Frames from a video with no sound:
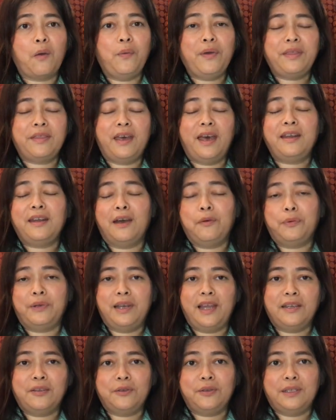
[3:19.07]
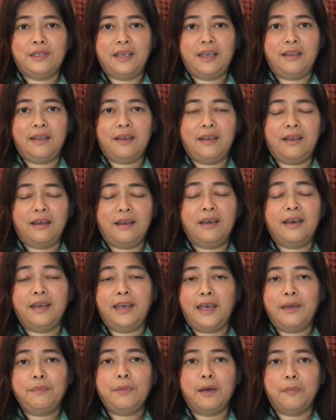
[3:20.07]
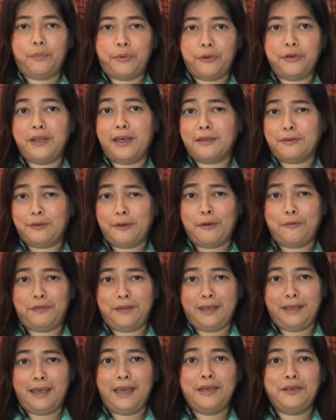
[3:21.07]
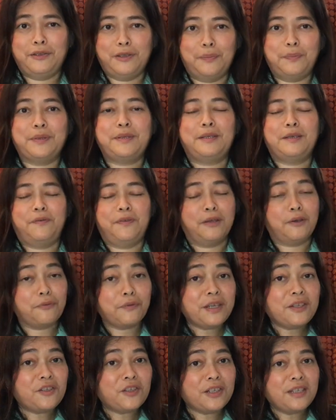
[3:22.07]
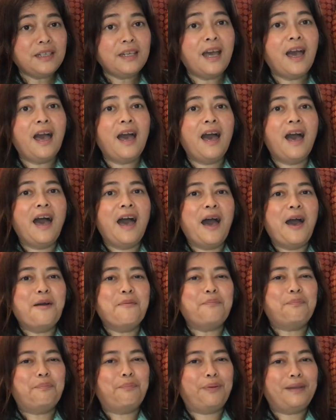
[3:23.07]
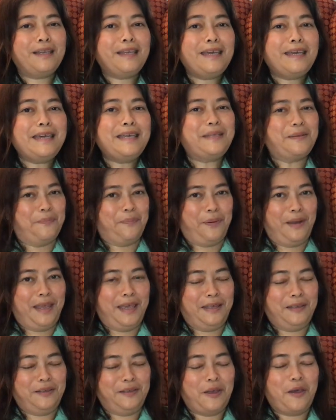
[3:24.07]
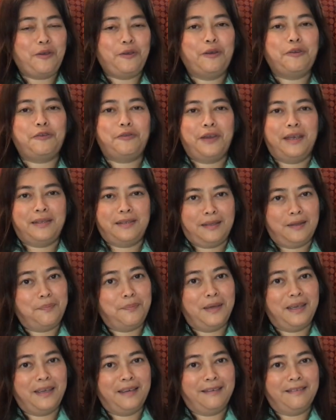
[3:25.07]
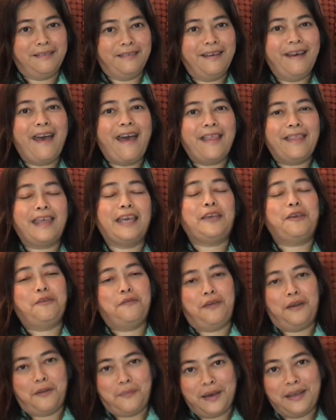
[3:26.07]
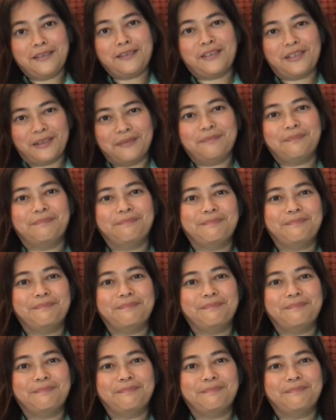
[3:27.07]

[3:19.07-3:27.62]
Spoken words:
with that, I would like to say that I am a product of the Asia-Pacific region. Please place your trust in me. Thank you very much.